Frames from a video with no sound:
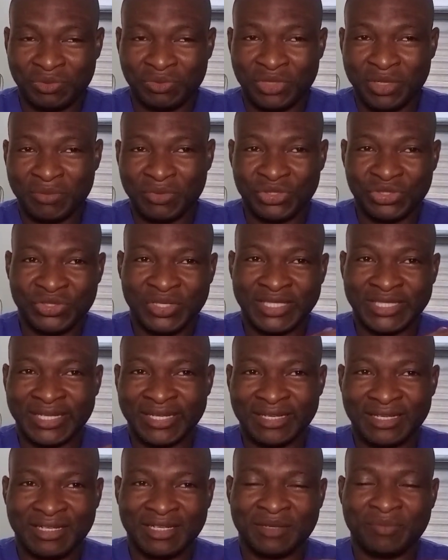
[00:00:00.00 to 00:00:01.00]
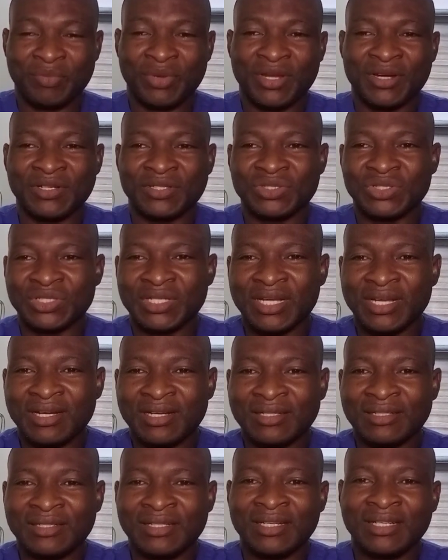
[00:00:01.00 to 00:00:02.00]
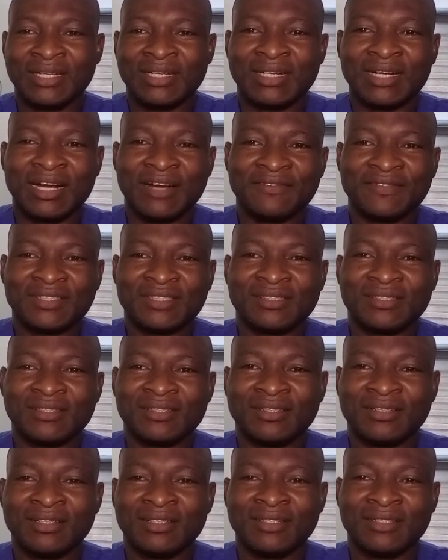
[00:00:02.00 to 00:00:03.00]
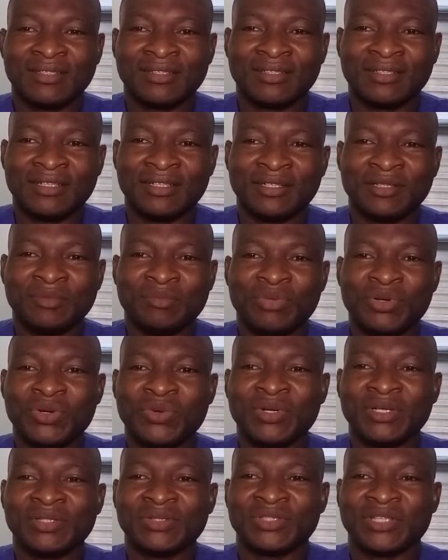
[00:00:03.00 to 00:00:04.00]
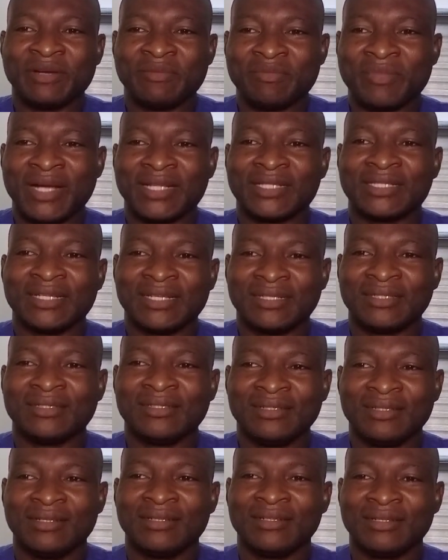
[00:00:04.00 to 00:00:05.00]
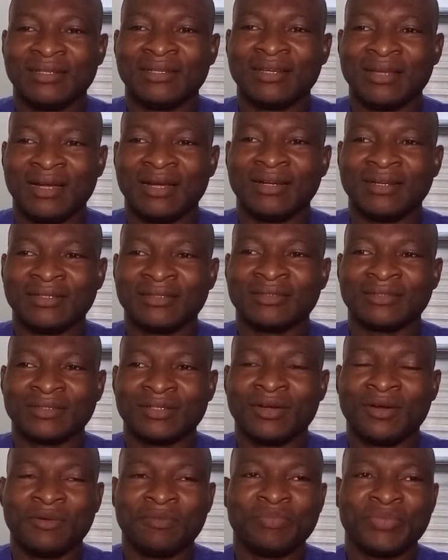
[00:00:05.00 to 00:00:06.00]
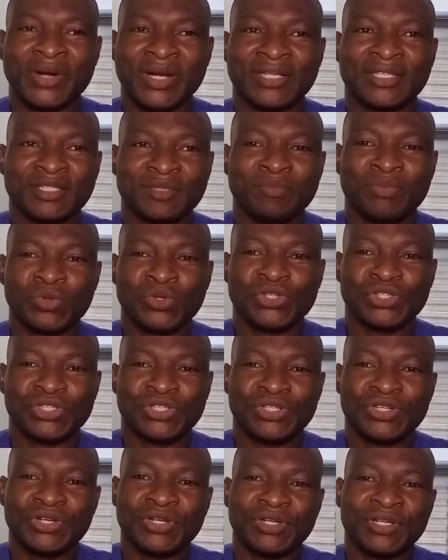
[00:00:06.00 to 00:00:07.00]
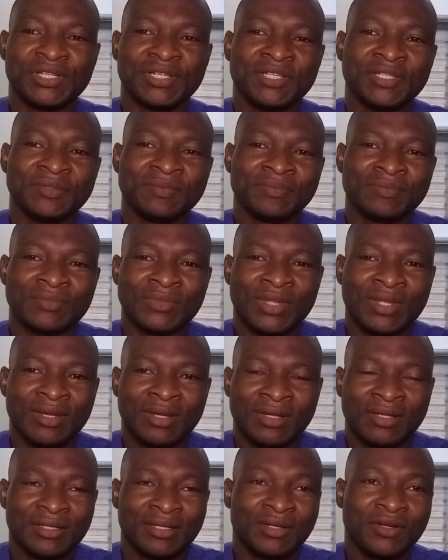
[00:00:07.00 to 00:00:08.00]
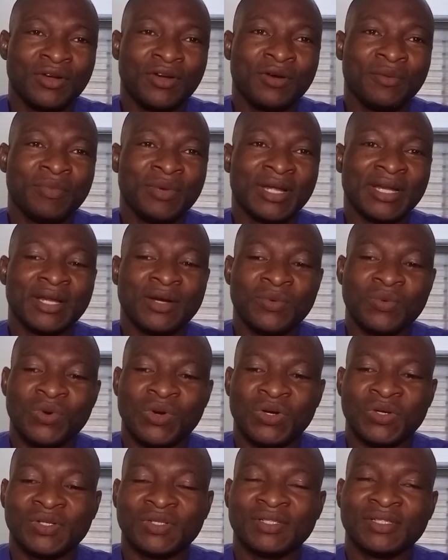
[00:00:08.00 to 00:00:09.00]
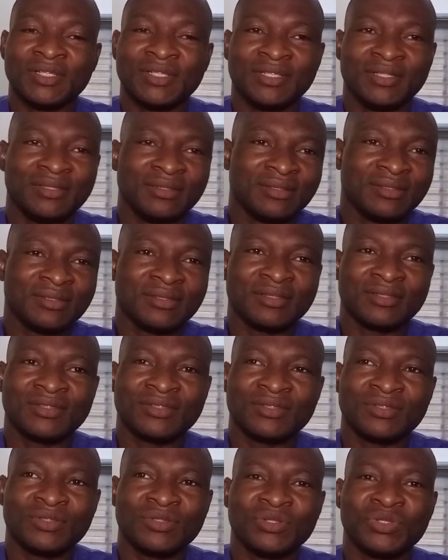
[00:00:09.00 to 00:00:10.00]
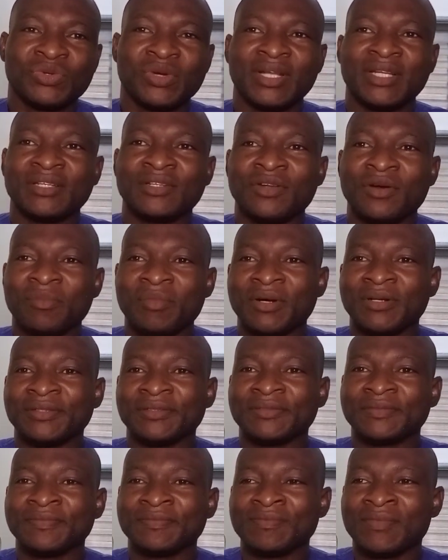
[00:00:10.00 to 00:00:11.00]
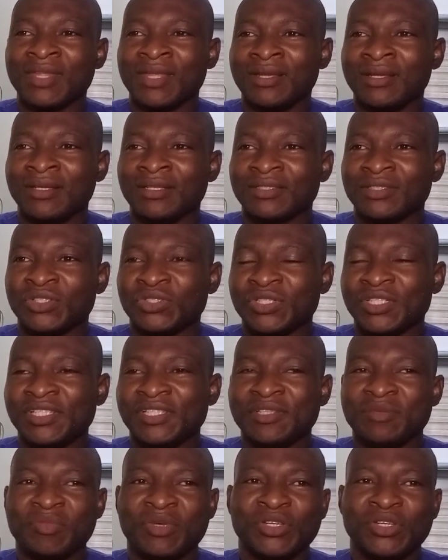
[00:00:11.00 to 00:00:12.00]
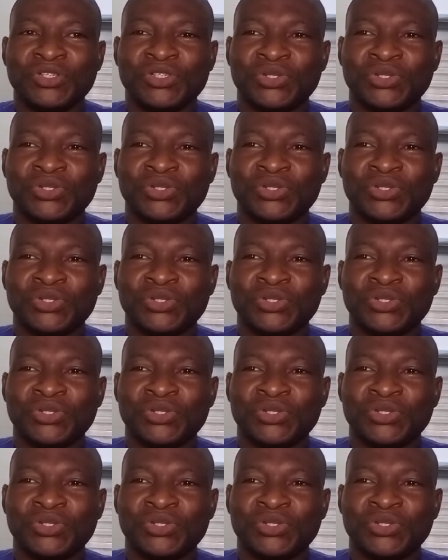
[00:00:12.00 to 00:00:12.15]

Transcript: demonstrated in the peritoneal cavity. The bowels are matted and compressed posteriorly. The gallbladder wall is usually normal. So this image